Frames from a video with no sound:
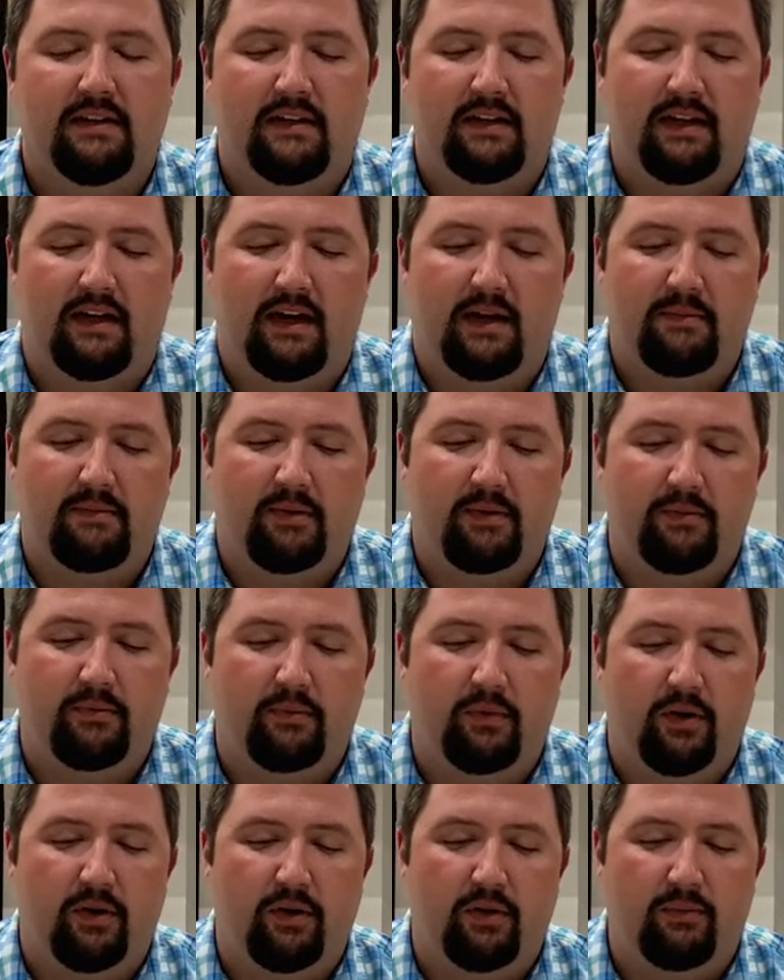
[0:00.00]
Uh, but
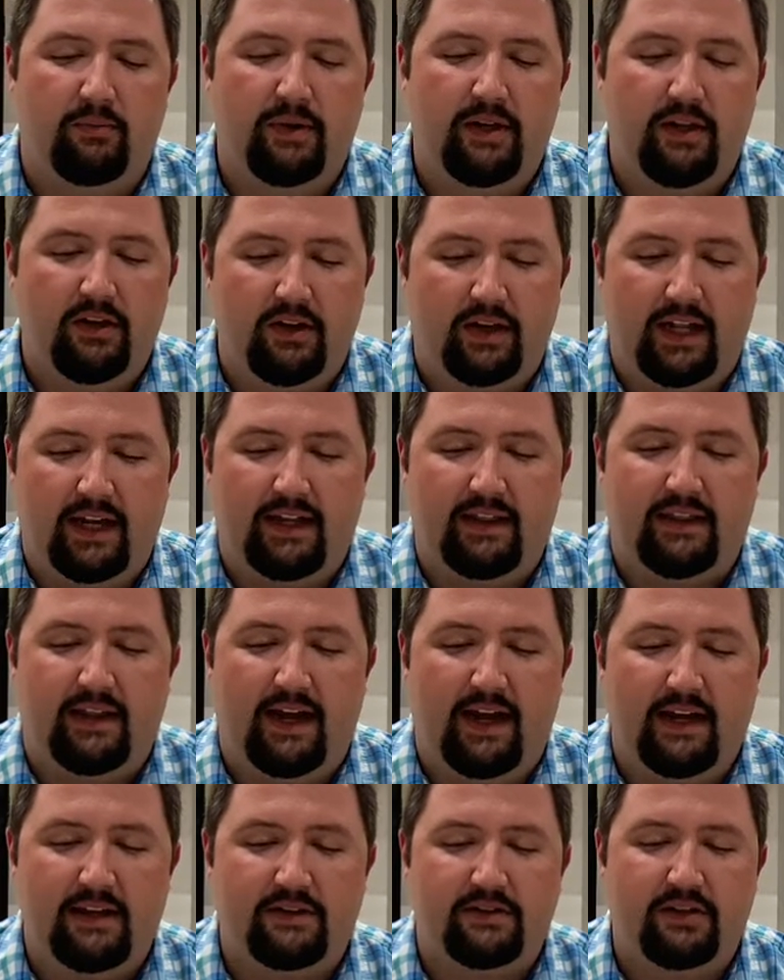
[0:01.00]
we'll be looking at
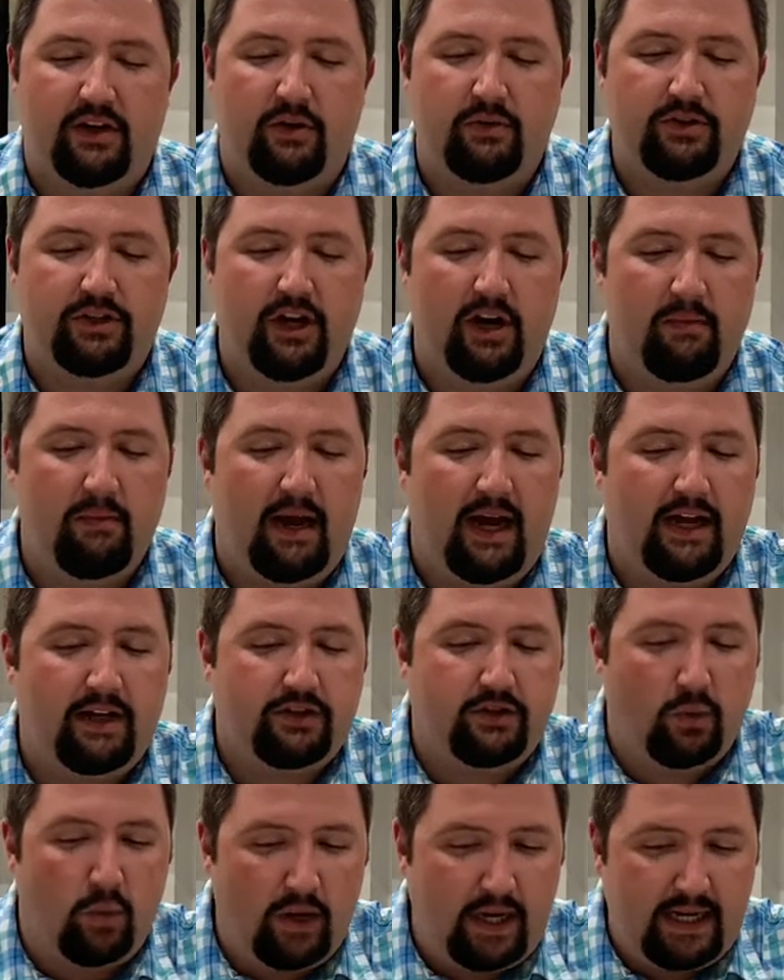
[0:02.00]
that. So Jeremiah
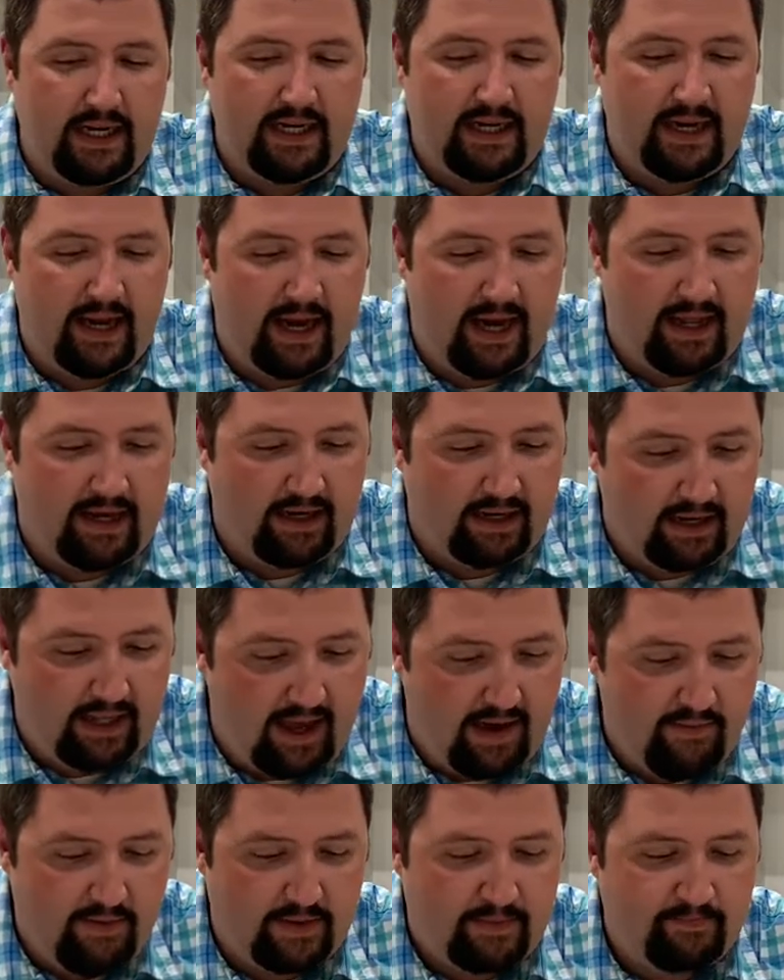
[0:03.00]
29
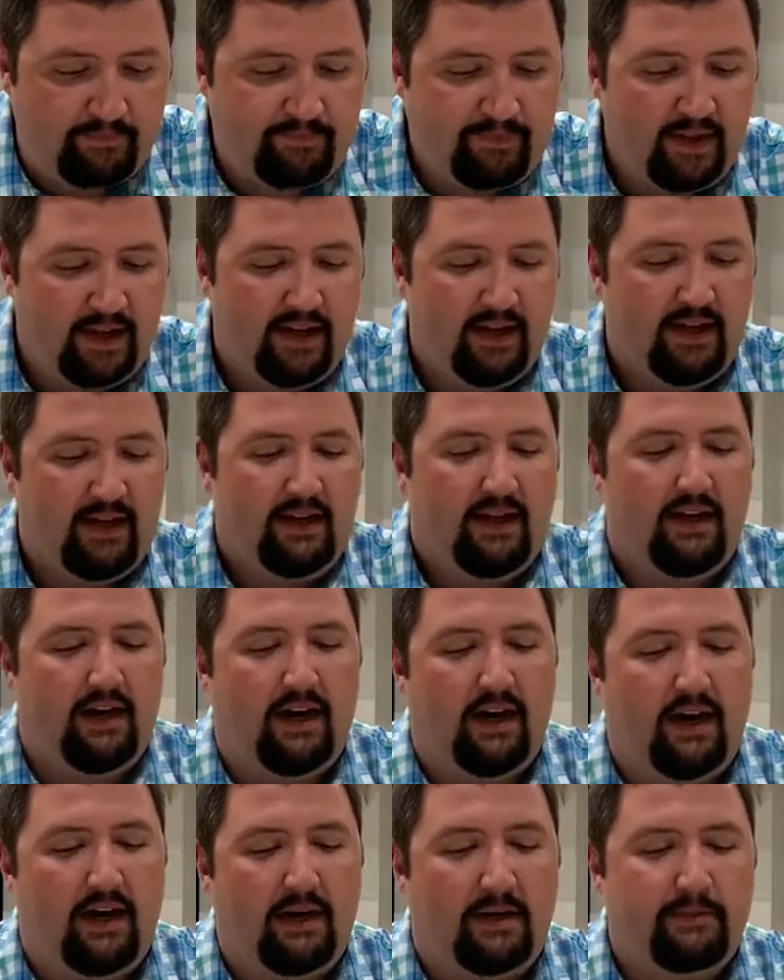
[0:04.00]
11
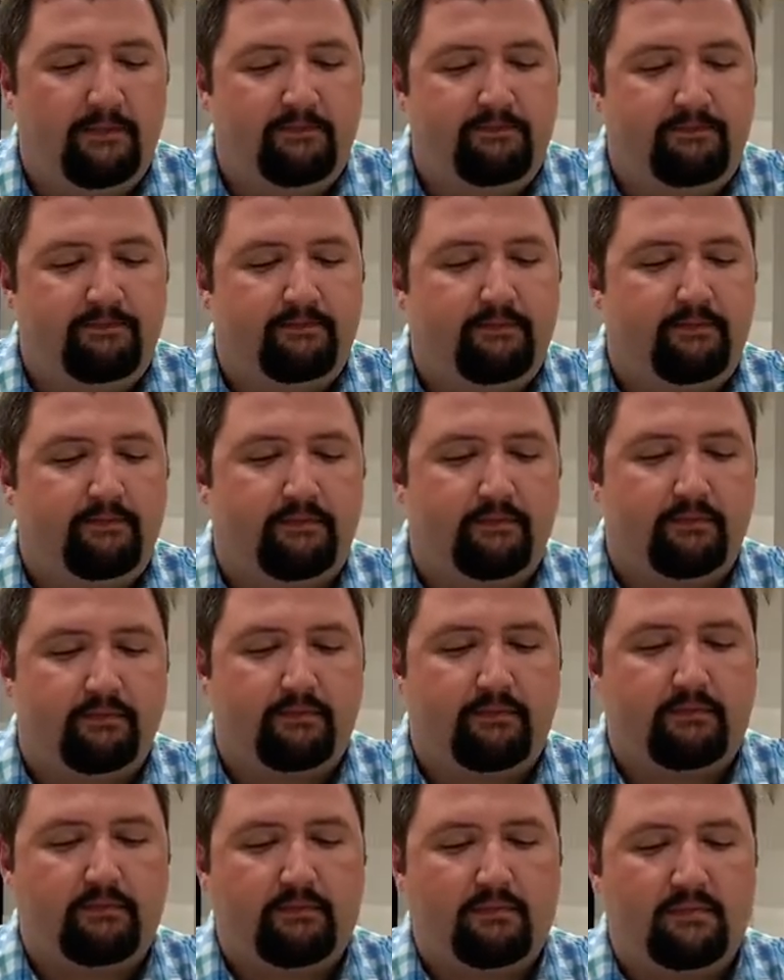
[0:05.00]
um,
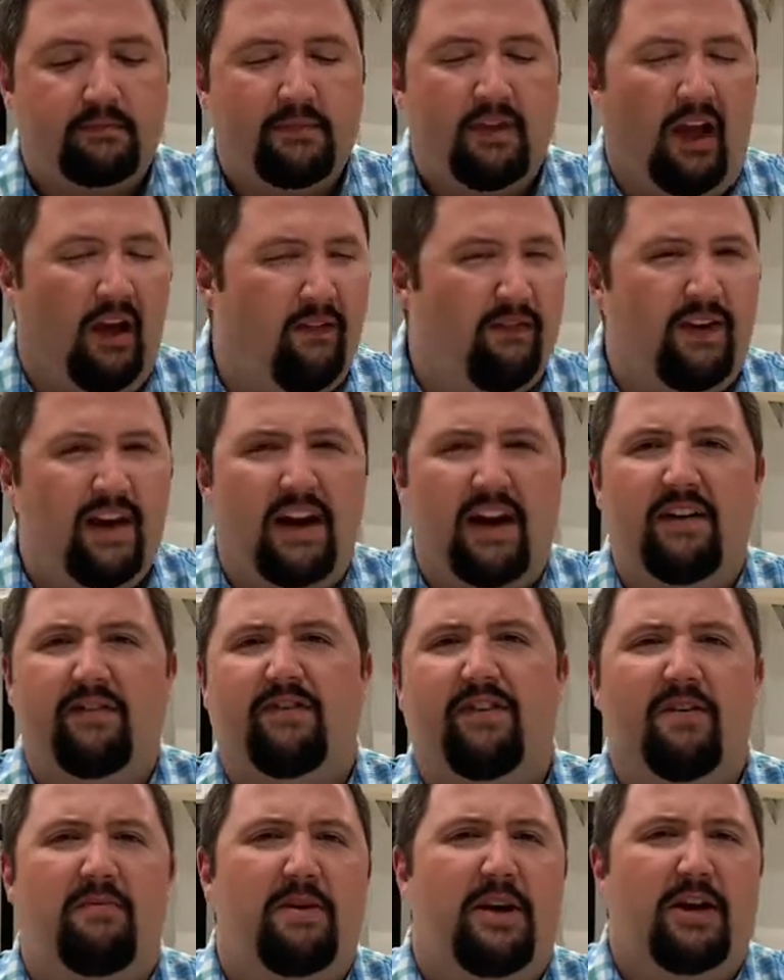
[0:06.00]
a
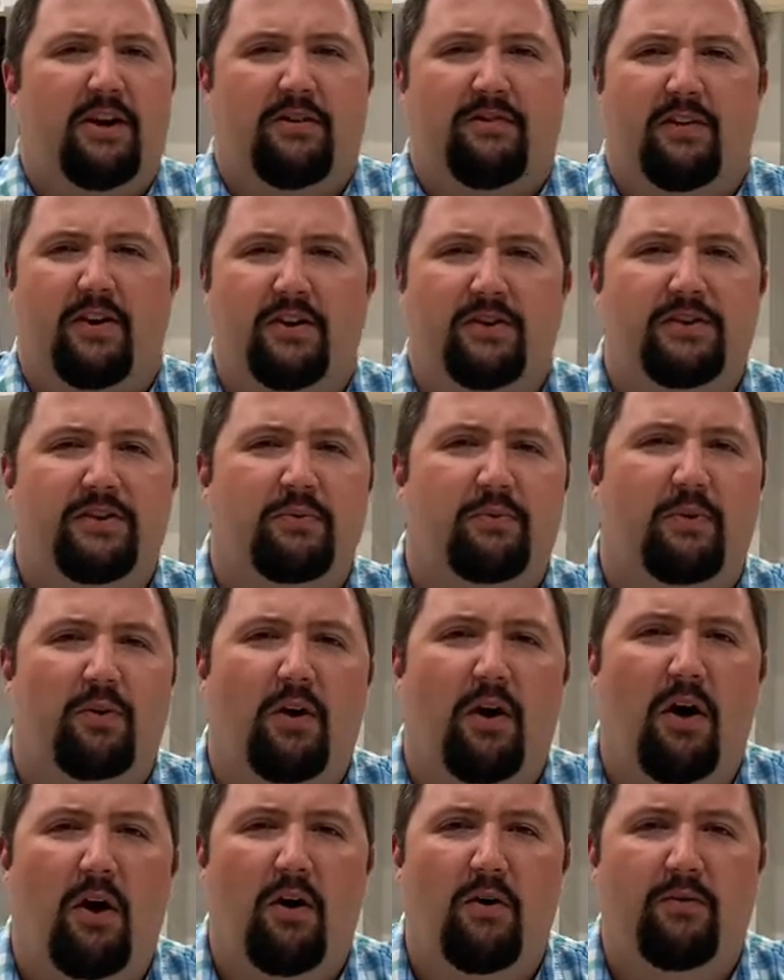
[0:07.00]
very familiar verse that
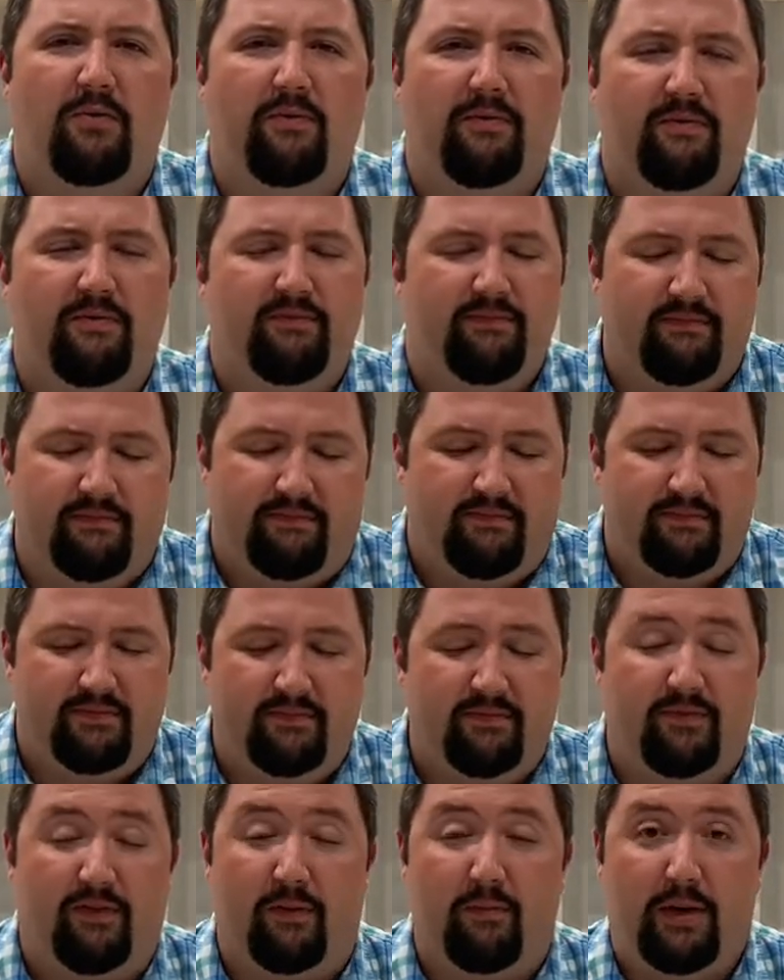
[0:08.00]
we're all
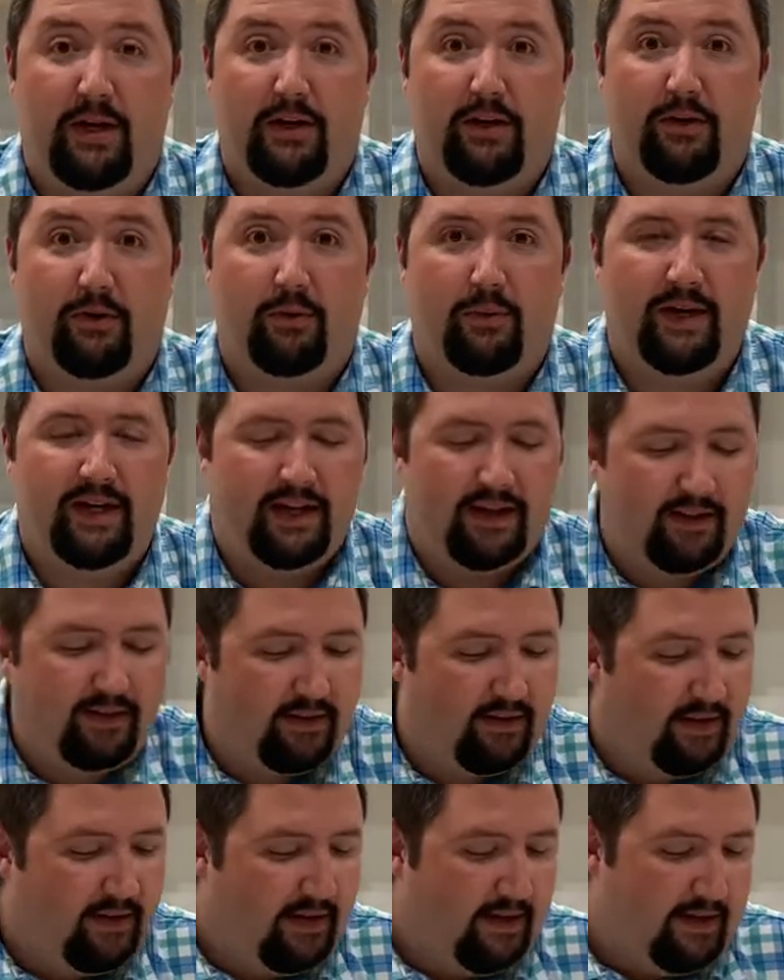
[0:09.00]
familiar with.
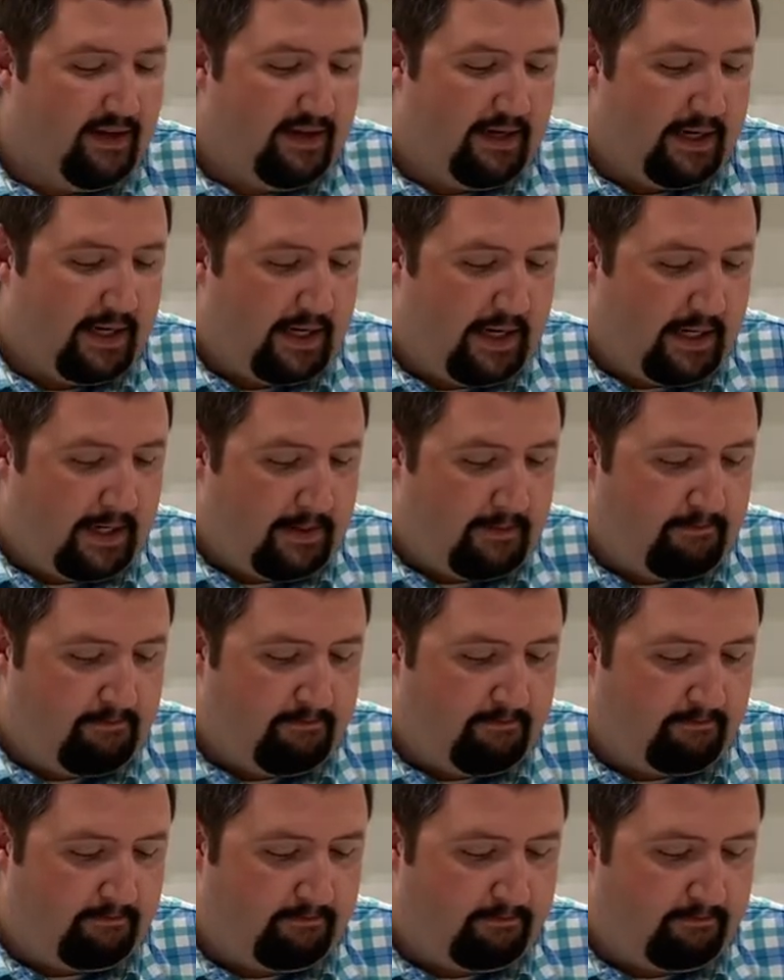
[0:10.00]
Um,